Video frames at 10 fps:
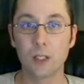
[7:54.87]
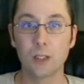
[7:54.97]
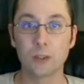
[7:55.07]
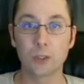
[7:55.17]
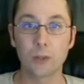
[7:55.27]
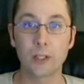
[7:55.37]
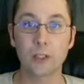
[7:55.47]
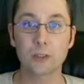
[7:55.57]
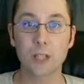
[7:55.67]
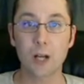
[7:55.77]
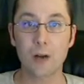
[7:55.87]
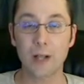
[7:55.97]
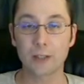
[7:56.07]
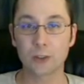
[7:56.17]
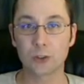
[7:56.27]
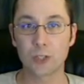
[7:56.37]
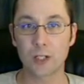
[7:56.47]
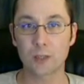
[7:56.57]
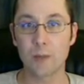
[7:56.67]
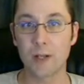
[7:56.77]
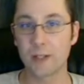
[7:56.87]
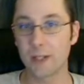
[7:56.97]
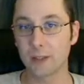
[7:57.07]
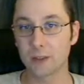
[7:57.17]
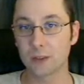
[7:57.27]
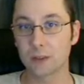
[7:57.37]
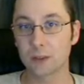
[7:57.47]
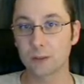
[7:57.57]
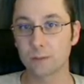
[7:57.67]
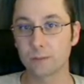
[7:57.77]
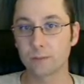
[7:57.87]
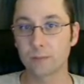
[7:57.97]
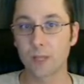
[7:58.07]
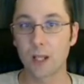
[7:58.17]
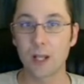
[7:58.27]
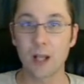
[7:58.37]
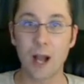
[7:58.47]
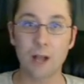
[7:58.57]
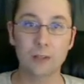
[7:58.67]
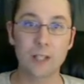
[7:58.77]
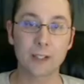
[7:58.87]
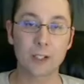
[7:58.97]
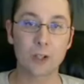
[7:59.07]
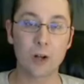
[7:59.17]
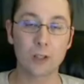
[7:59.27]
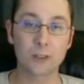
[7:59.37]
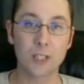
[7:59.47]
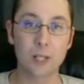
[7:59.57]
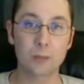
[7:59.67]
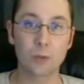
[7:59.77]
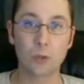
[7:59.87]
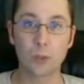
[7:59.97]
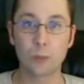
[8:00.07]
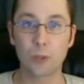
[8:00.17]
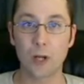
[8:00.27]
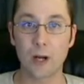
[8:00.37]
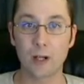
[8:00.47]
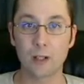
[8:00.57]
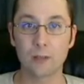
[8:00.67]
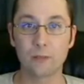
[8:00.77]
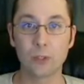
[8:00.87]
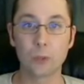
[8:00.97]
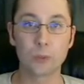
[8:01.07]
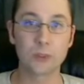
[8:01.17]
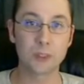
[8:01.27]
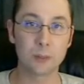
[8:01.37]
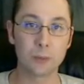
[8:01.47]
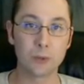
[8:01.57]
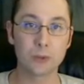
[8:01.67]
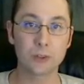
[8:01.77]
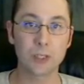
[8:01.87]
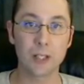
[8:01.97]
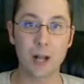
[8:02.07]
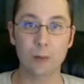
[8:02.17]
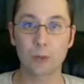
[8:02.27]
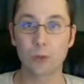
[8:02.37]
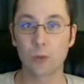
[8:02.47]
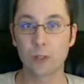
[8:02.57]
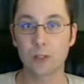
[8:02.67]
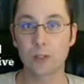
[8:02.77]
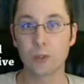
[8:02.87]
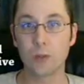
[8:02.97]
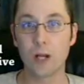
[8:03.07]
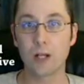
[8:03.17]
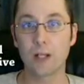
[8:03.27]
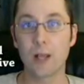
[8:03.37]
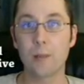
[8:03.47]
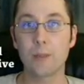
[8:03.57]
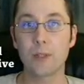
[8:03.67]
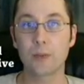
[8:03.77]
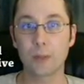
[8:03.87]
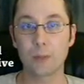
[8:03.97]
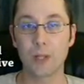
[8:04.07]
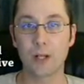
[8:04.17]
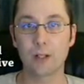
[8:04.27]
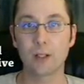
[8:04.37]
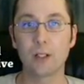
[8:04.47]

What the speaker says: So here's how I construct meditations. I'll take a concept or a prayer filled with symbols and I'll record it to a MP3 player